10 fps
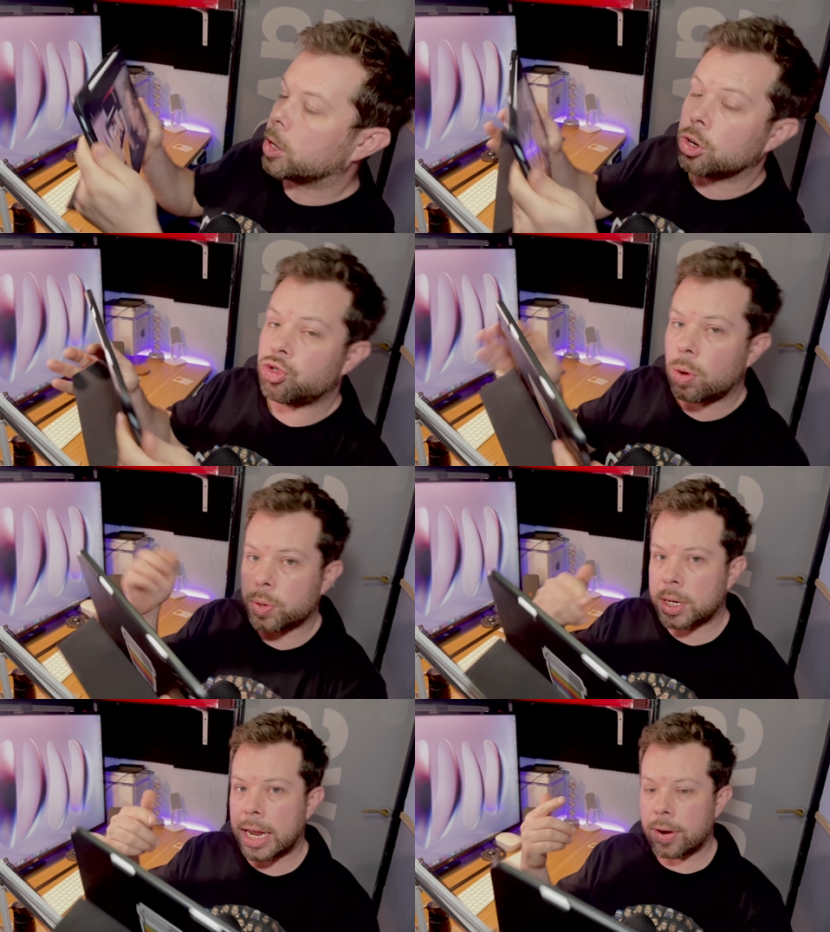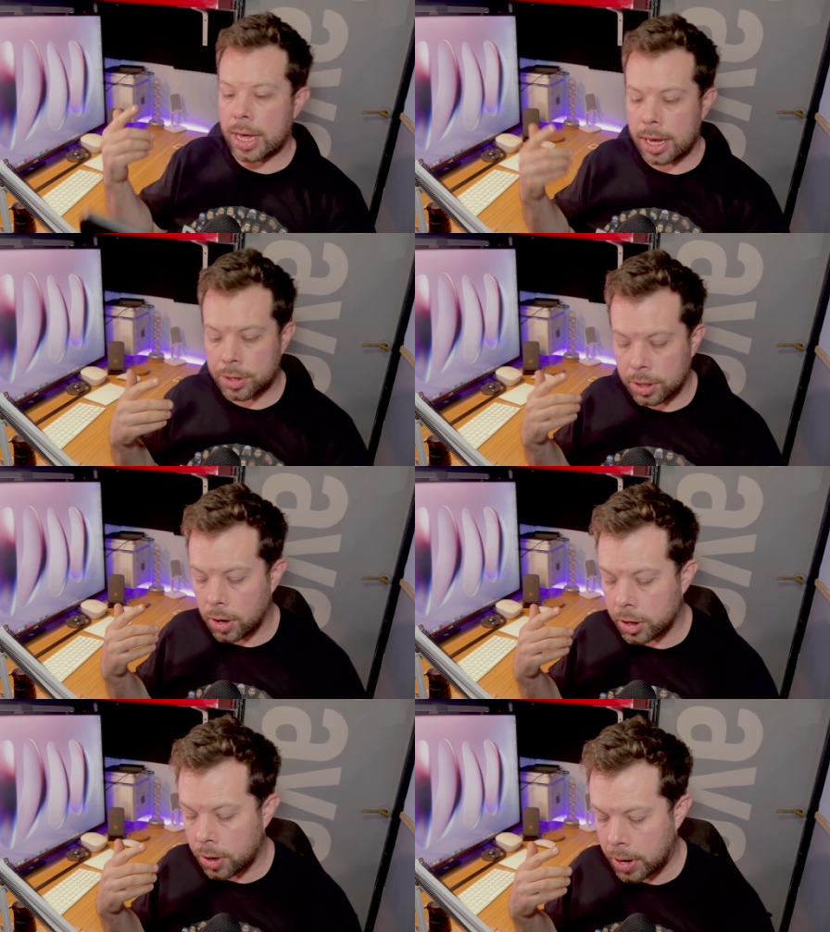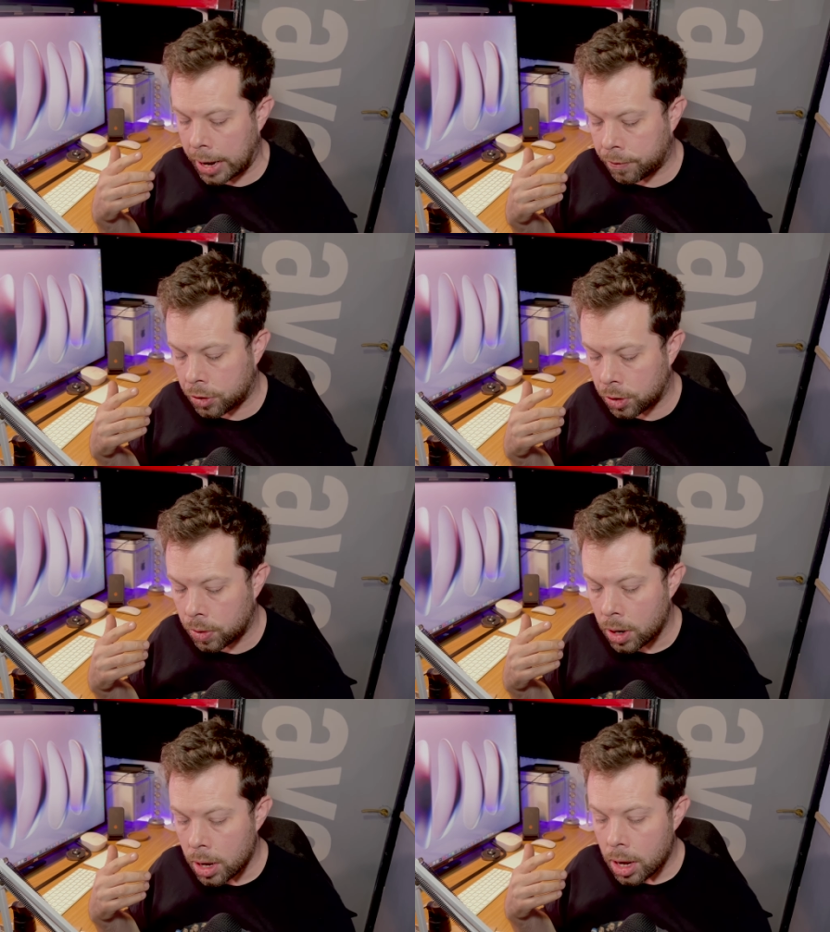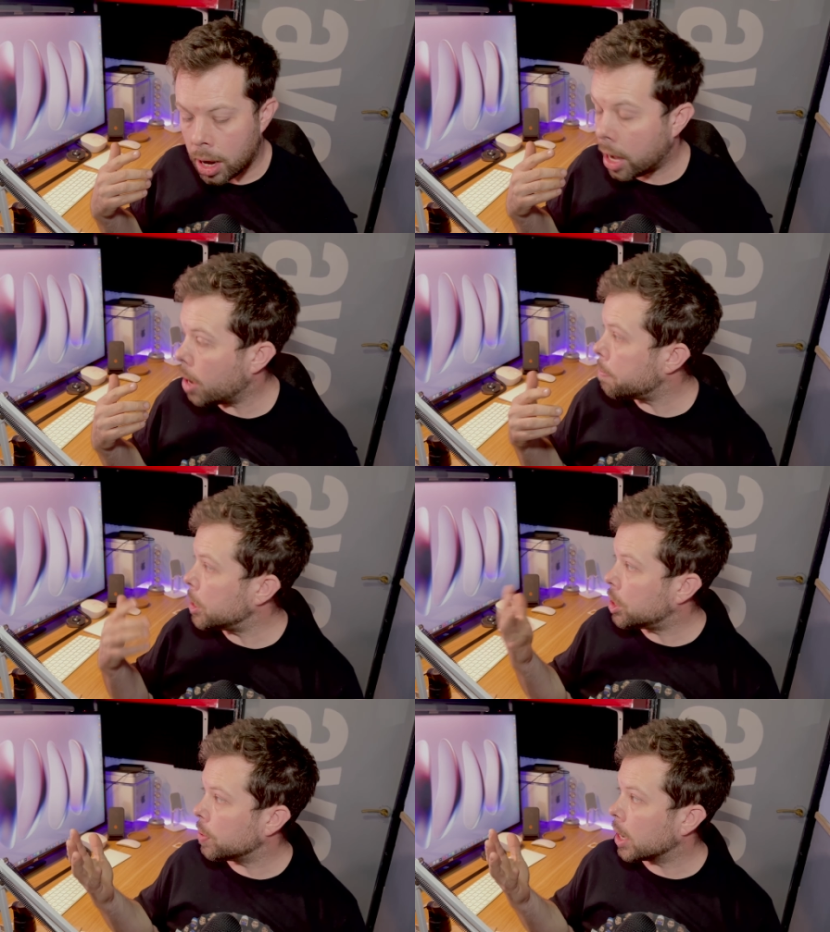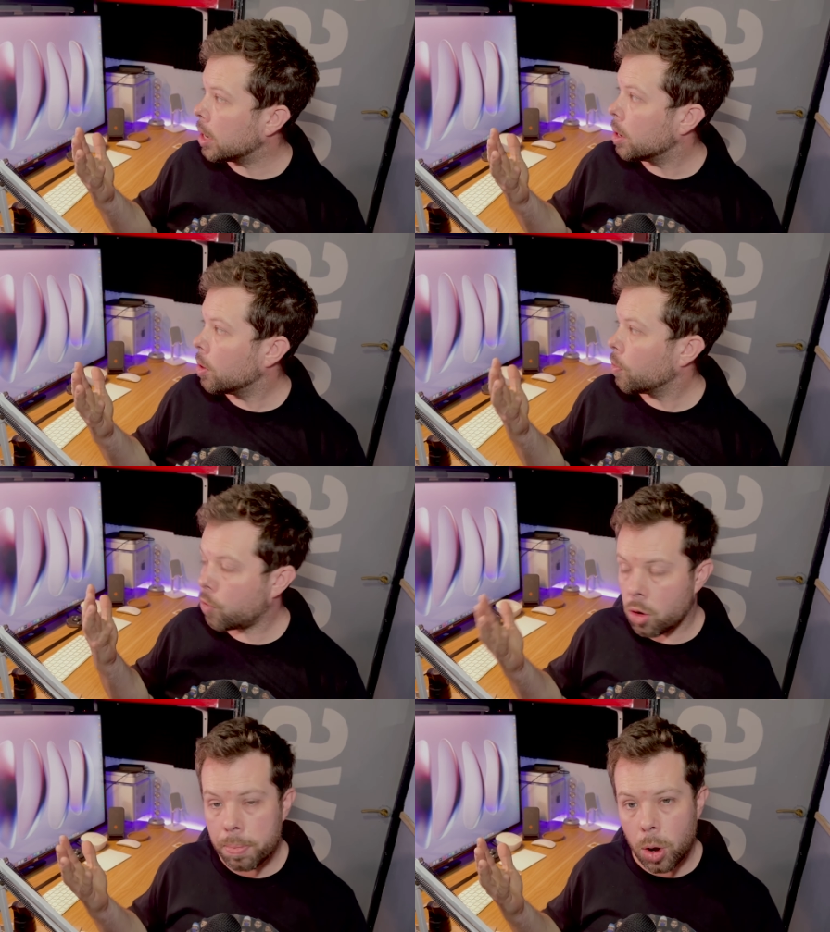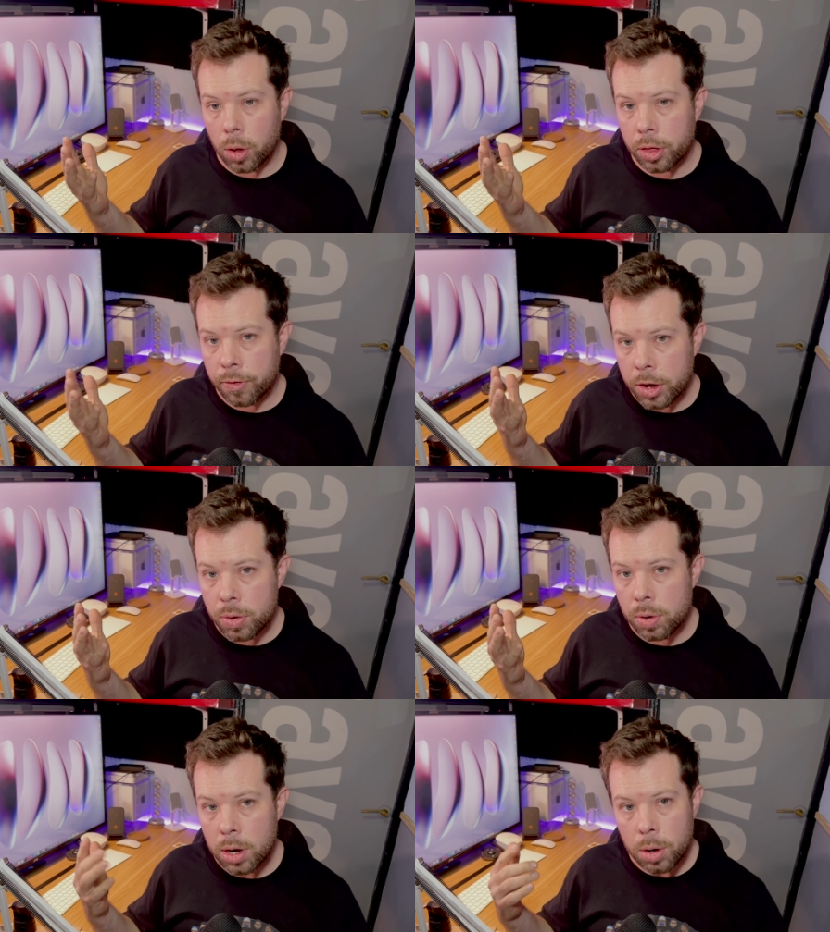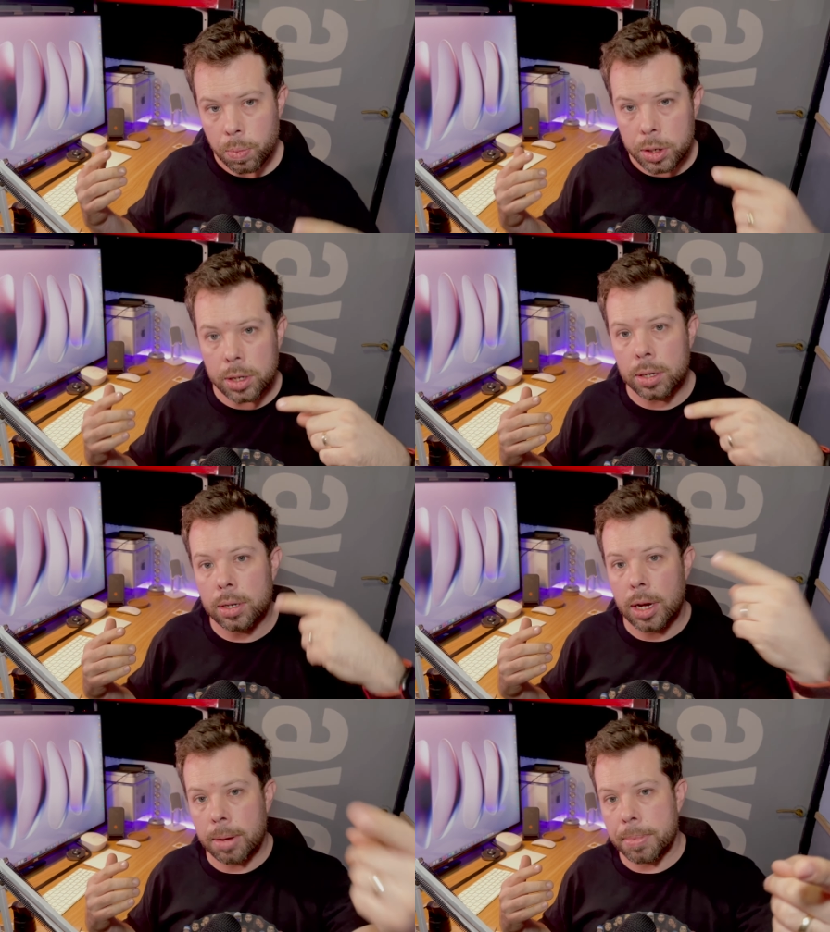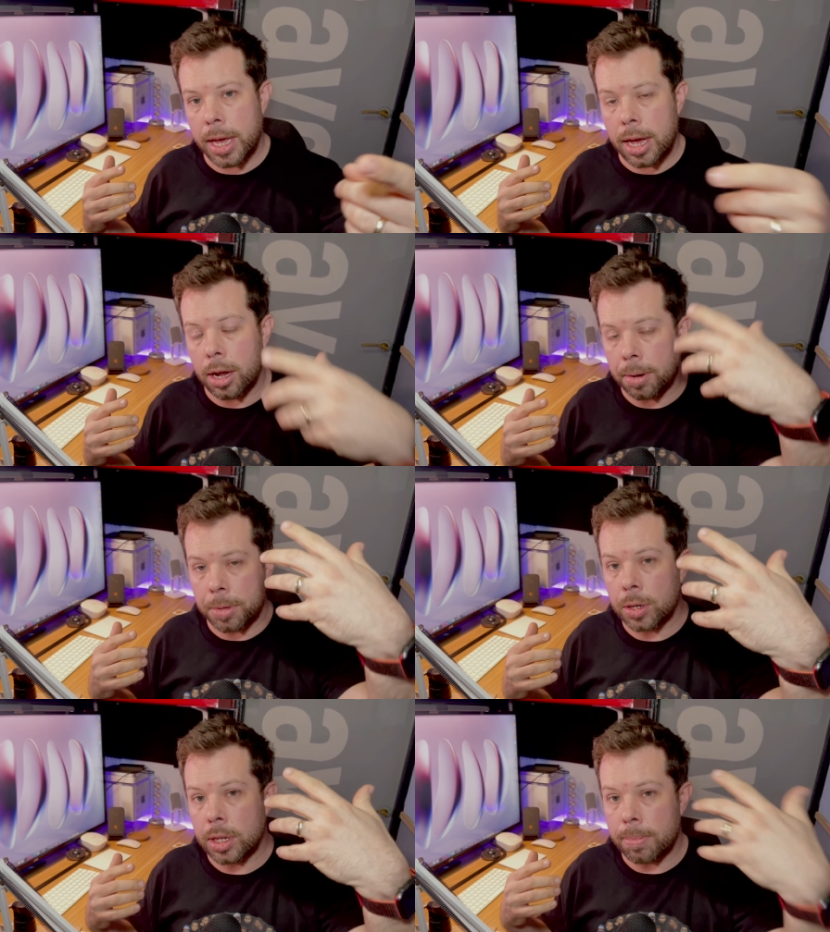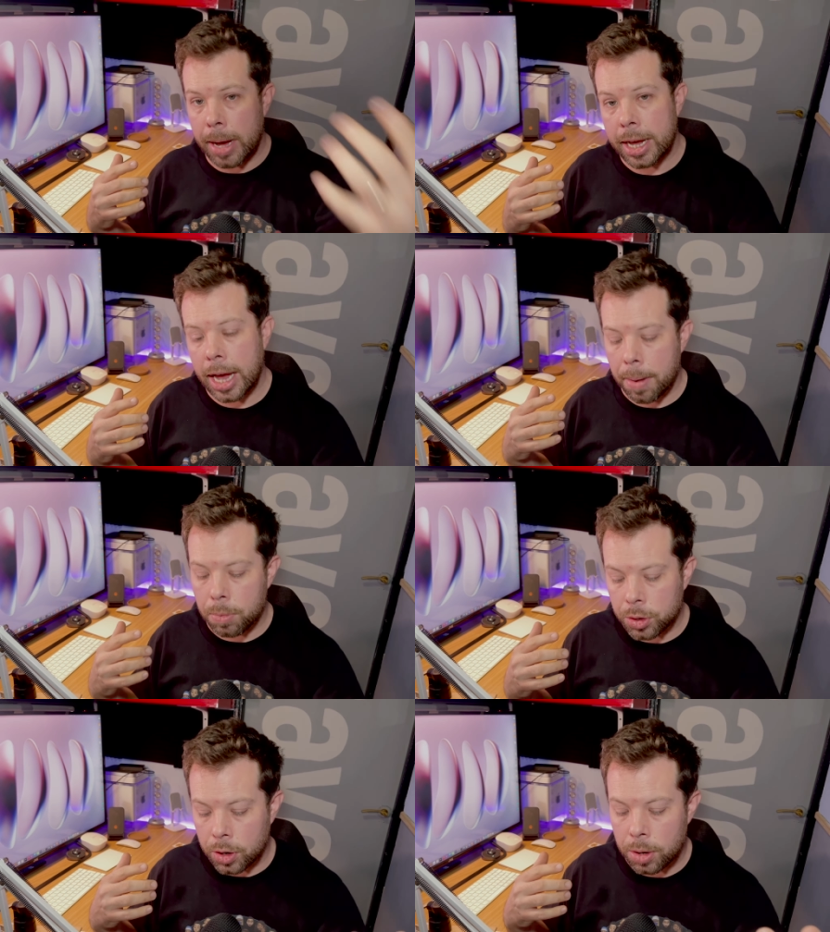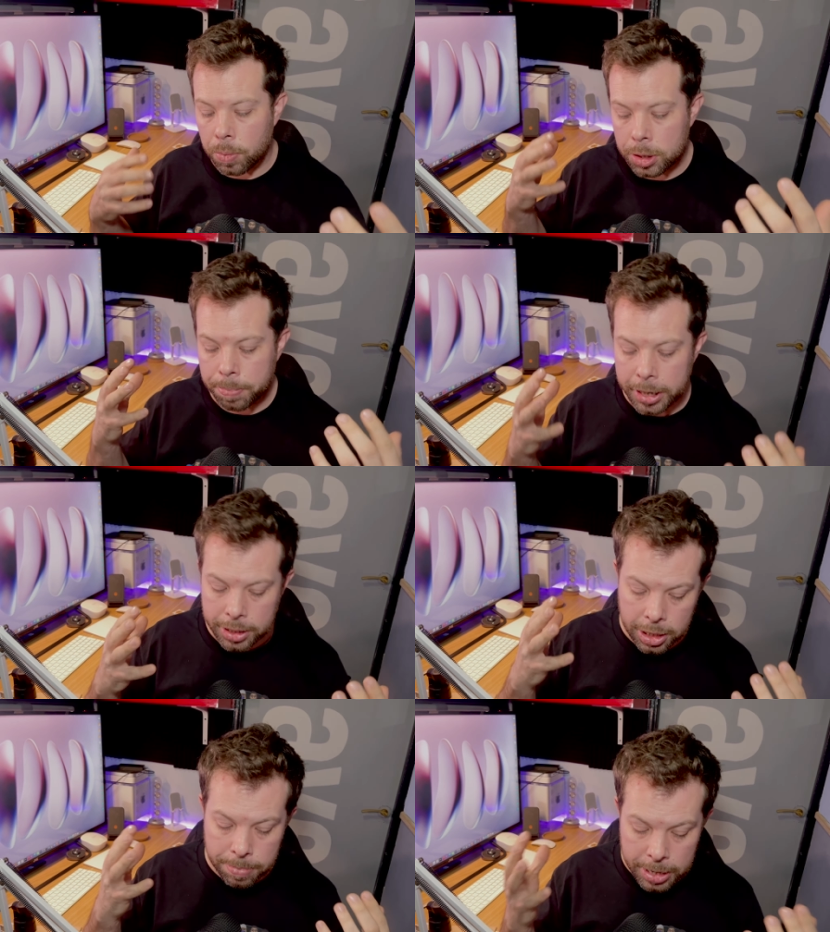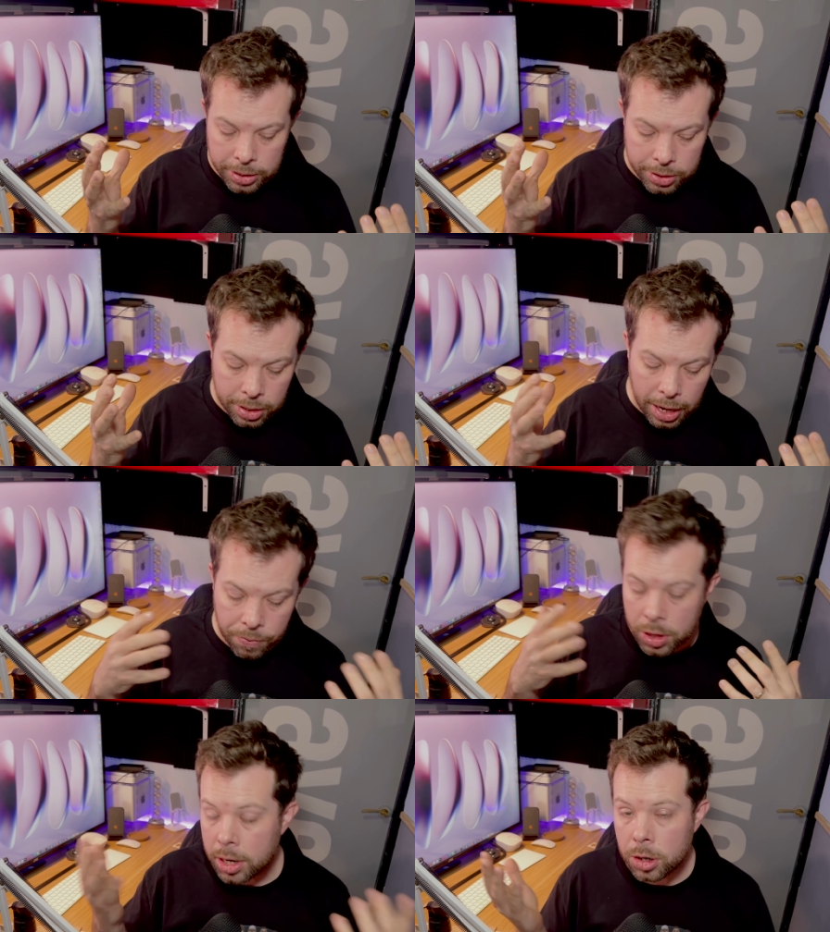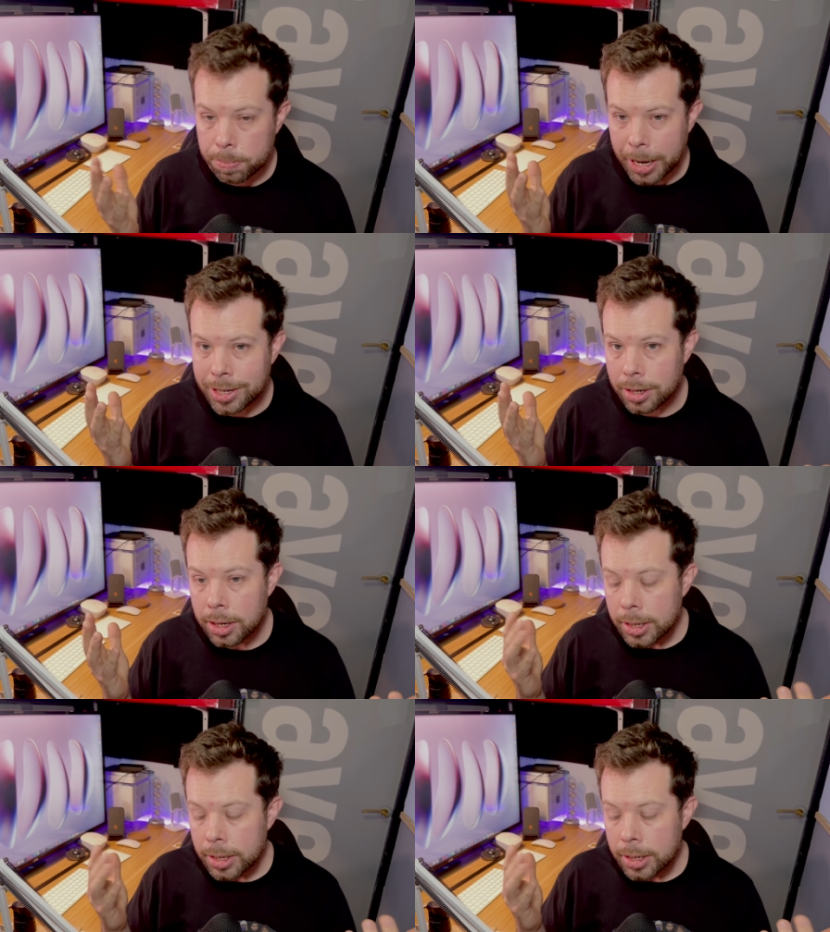controls are down here so that I don't have to uh, be doing it from on the phone, which is up there, and I'm using the main cameras on it, which basically means that everything looks better.